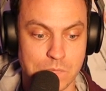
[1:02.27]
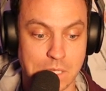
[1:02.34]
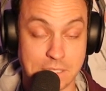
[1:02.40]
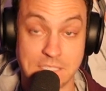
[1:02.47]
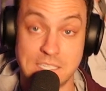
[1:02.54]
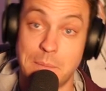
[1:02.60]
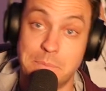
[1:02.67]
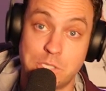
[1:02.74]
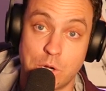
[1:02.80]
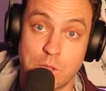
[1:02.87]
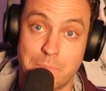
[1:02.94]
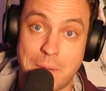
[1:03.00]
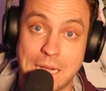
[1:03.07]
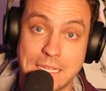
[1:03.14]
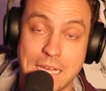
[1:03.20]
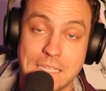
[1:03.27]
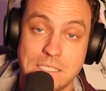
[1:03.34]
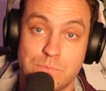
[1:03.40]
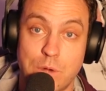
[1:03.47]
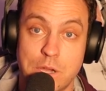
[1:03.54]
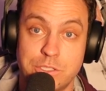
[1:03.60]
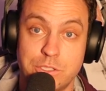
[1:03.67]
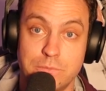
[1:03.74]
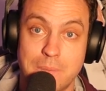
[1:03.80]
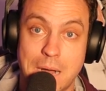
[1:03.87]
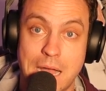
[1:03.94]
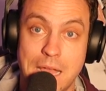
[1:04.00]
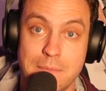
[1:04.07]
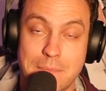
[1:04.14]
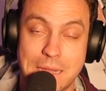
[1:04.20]
this episode of the podcast is brought to you
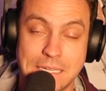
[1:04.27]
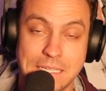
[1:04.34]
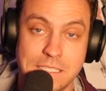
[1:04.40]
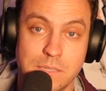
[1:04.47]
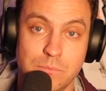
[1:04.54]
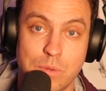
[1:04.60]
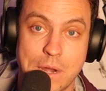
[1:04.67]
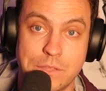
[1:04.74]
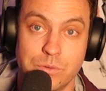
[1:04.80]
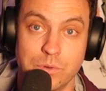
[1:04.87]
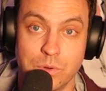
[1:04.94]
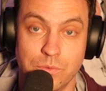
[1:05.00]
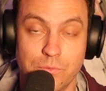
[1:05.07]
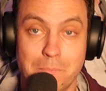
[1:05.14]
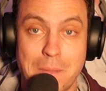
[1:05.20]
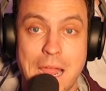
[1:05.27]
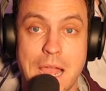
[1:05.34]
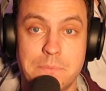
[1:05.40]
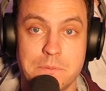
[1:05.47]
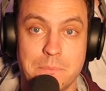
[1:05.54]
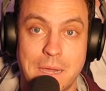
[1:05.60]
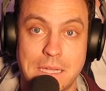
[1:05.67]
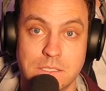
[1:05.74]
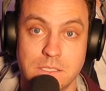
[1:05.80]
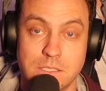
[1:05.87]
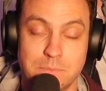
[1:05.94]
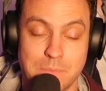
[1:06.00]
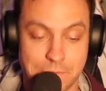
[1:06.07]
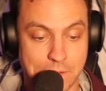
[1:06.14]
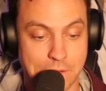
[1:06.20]
by Magnesium Breakthrough from
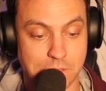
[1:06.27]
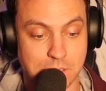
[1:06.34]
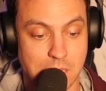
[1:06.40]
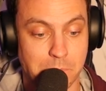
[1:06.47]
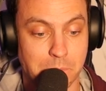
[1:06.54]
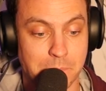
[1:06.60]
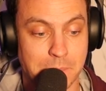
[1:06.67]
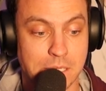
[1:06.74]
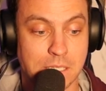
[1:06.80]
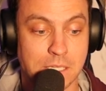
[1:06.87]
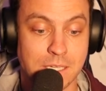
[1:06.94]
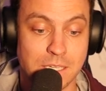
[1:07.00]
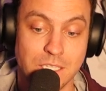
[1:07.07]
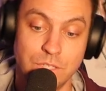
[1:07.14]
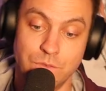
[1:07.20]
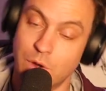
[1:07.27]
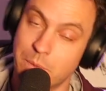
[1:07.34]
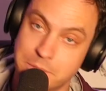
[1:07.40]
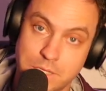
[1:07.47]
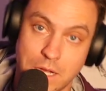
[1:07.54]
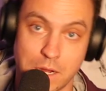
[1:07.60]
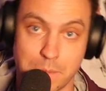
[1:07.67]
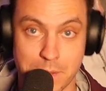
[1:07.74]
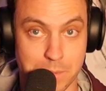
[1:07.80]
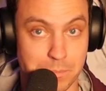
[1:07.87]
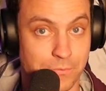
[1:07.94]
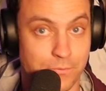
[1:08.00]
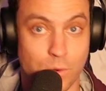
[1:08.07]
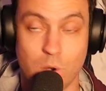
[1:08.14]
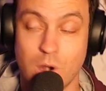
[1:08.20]
Bioptimizers, my favorite supplement. You've heard me talk about it
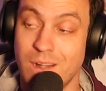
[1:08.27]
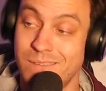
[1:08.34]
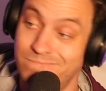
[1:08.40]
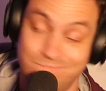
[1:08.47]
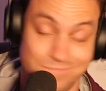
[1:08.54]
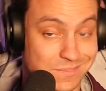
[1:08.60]
before.